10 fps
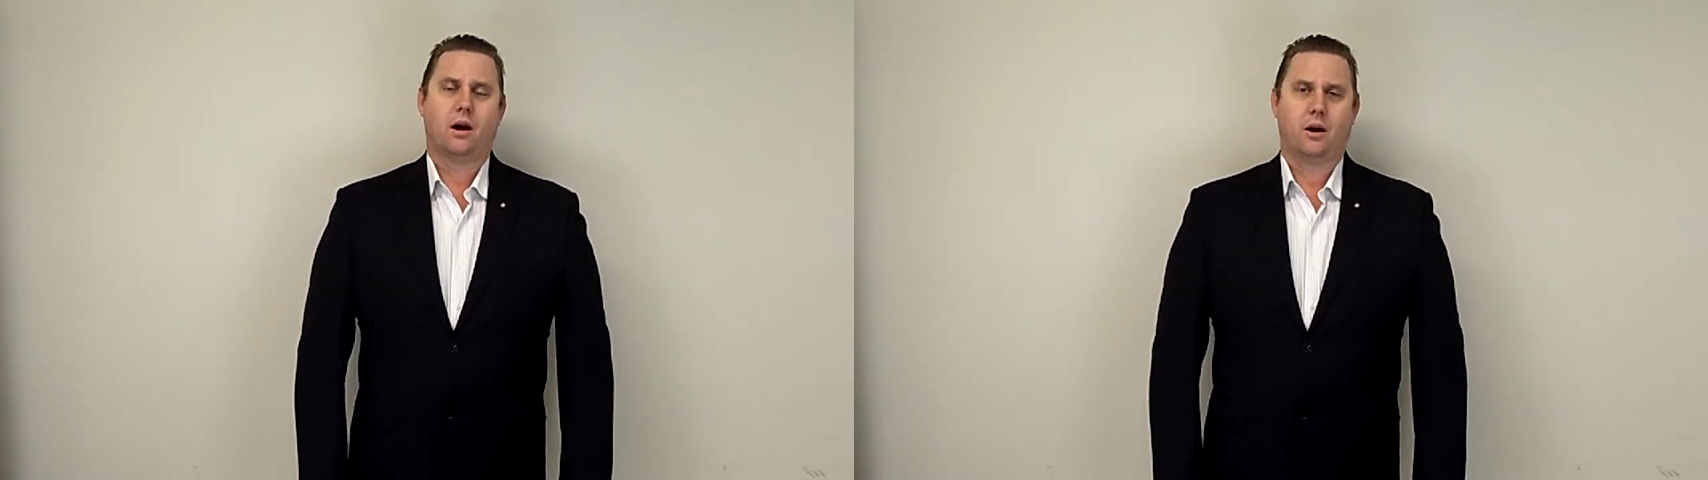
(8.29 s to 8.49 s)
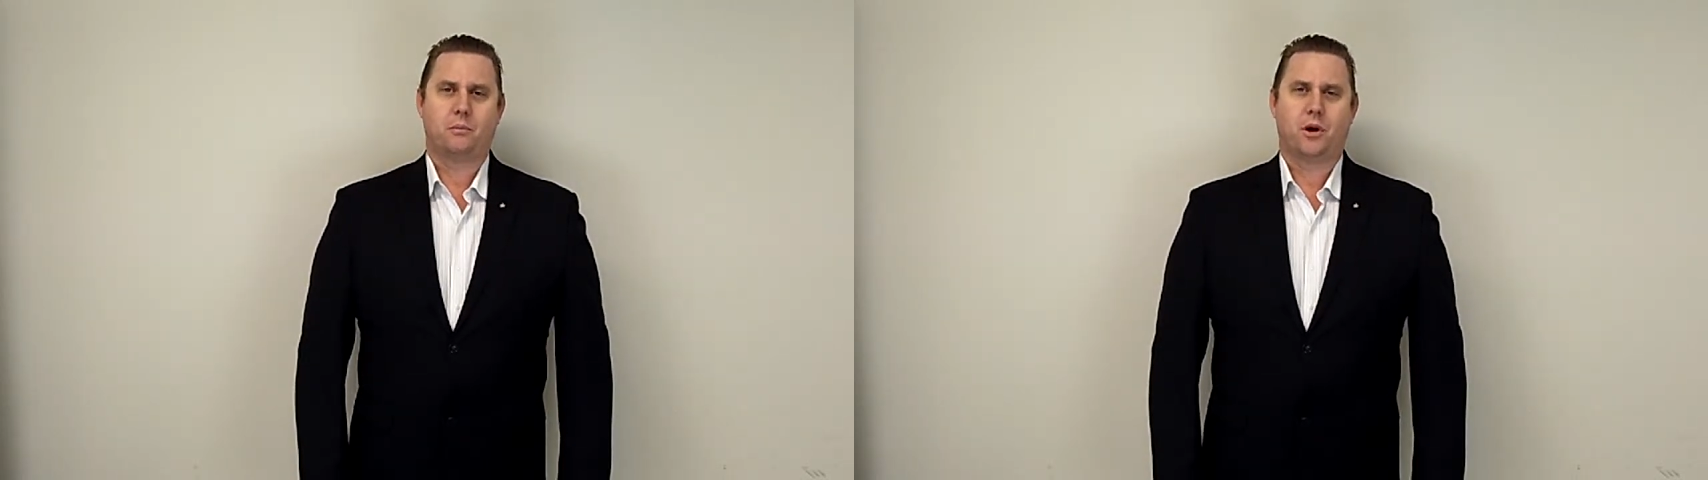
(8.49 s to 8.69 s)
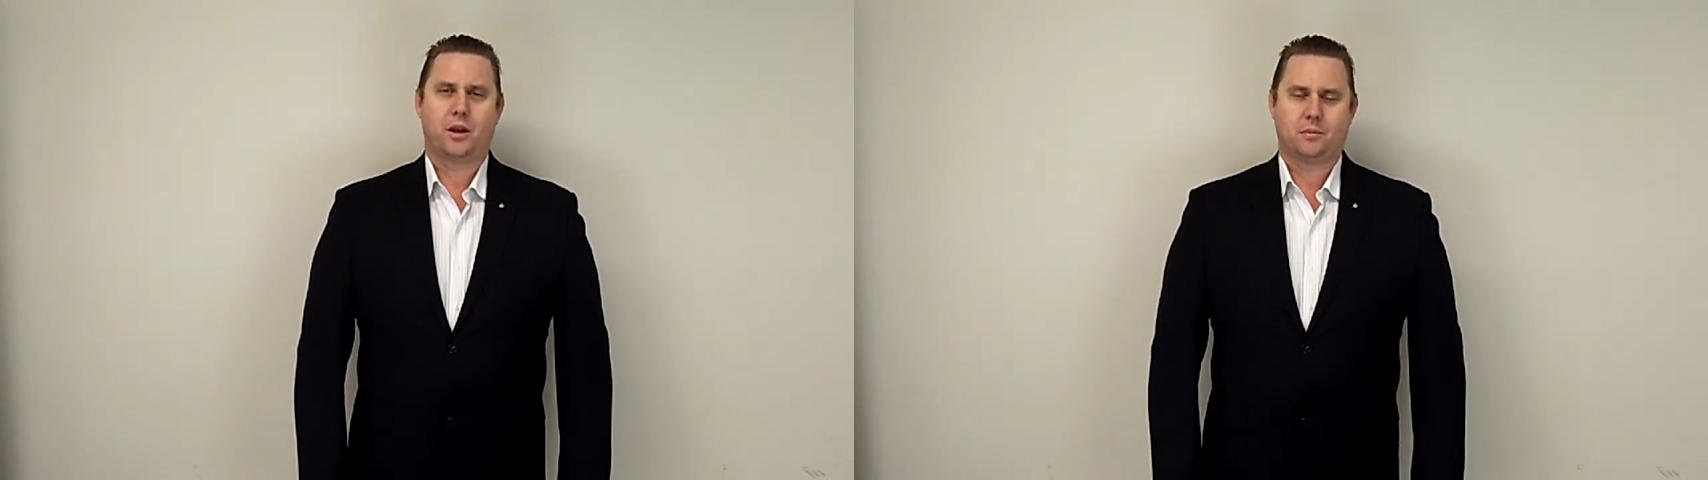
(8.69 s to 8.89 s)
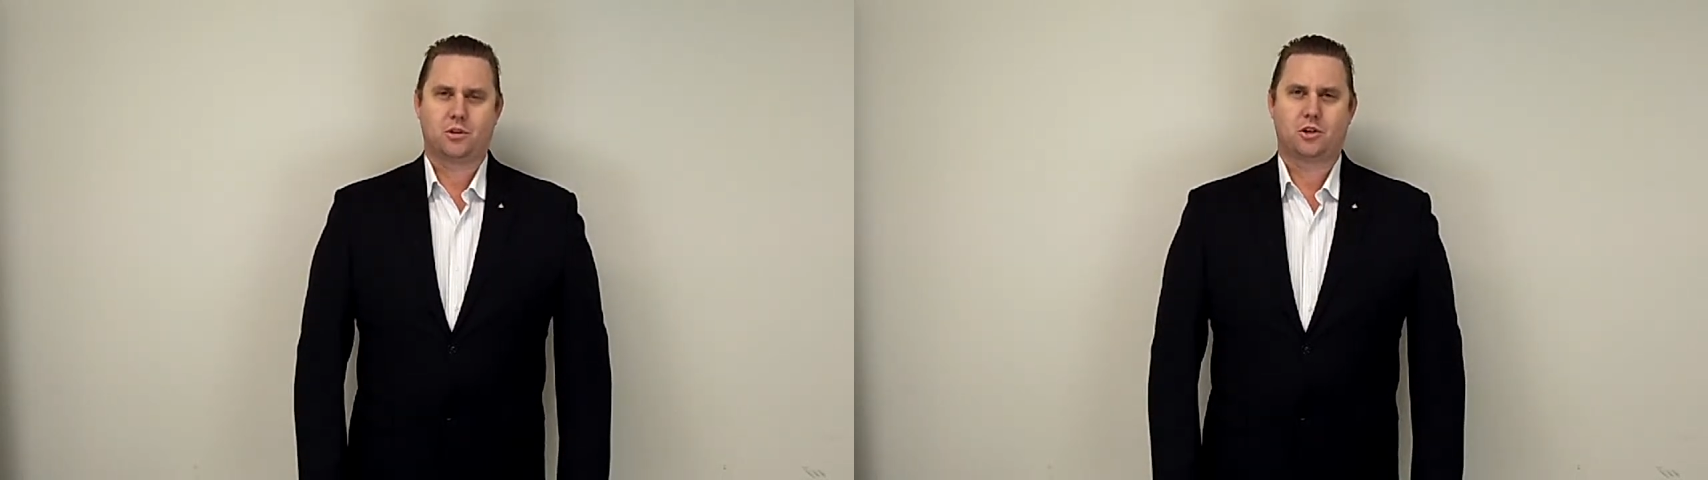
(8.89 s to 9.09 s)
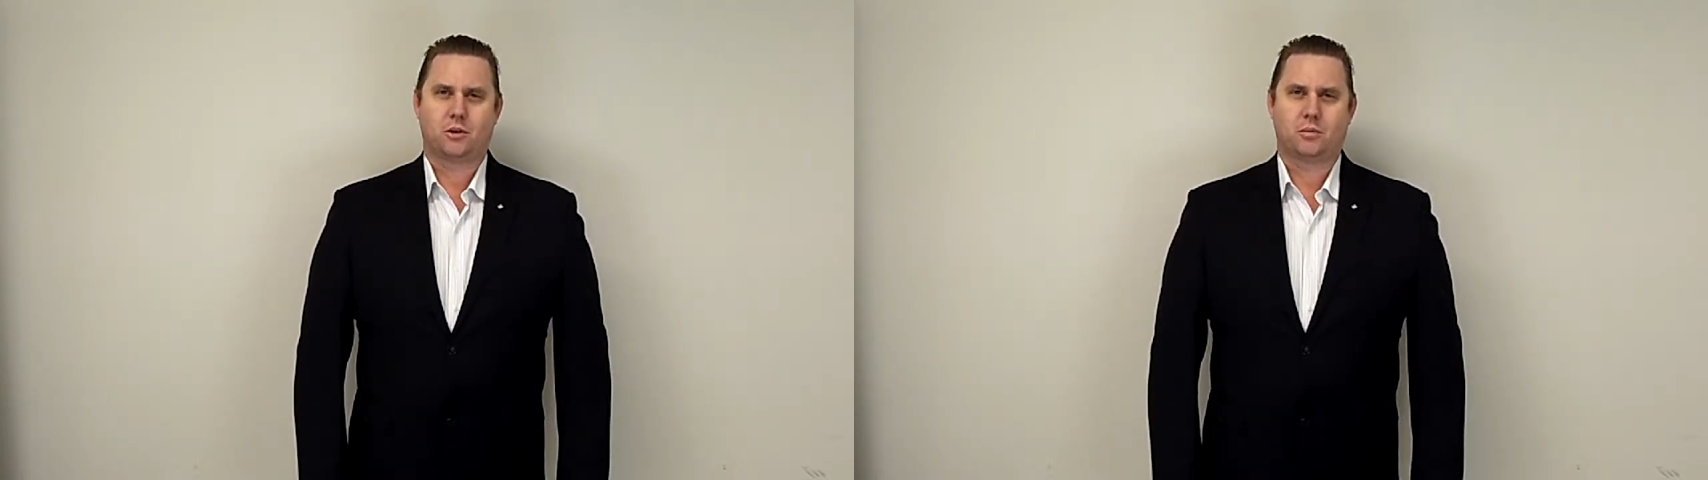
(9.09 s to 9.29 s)
Hi, my
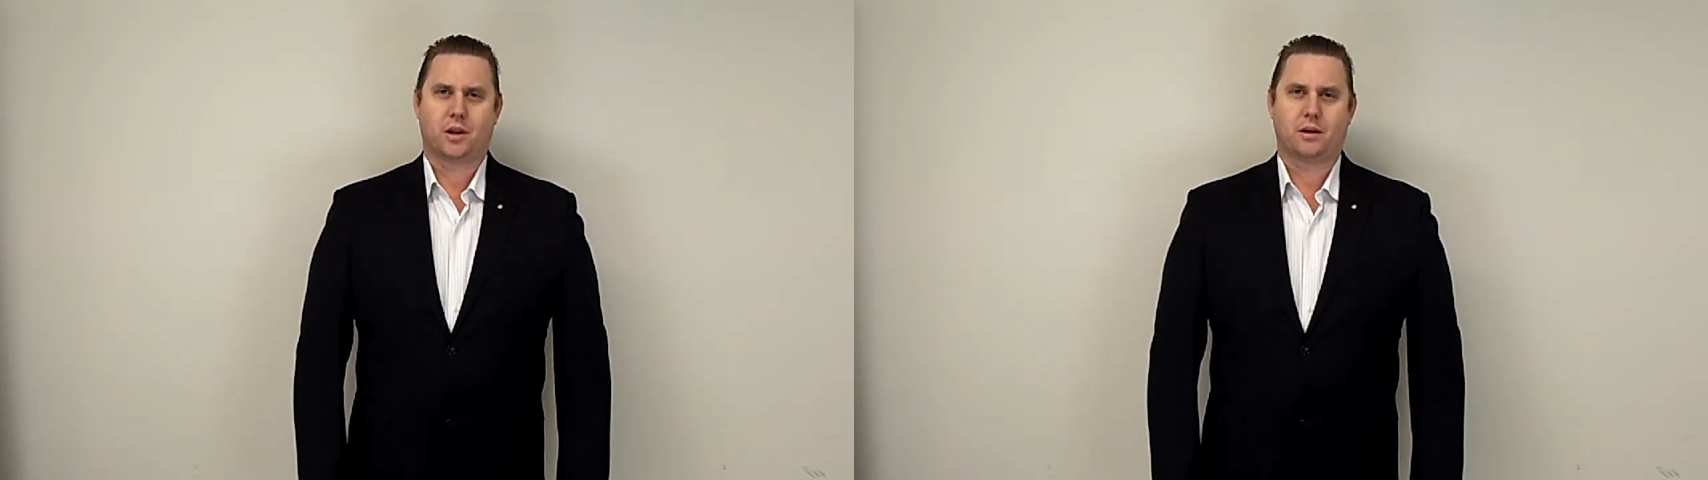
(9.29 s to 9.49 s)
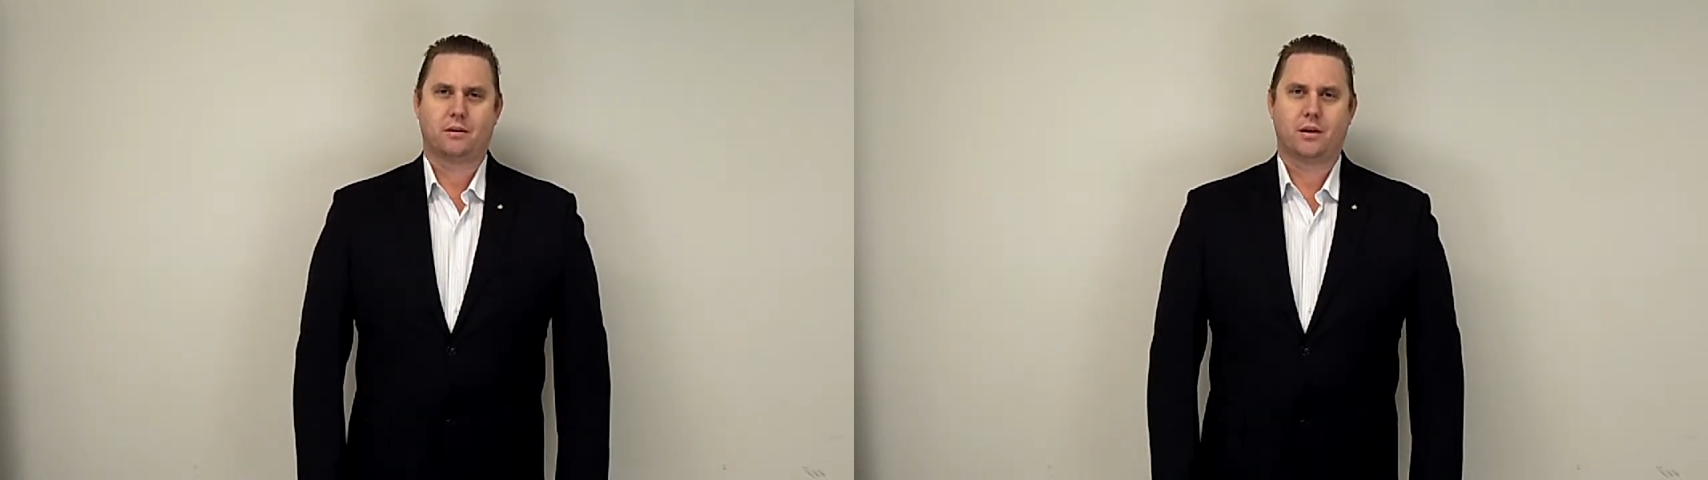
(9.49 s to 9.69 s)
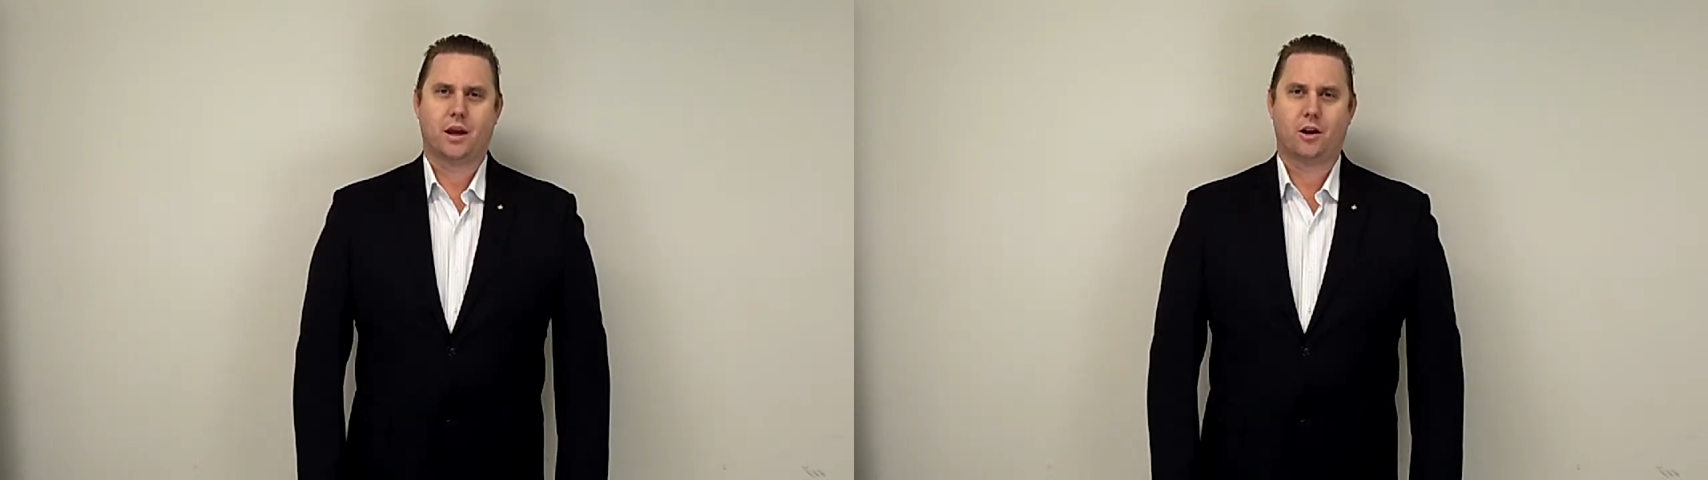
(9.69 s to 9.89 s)
name's John Millar,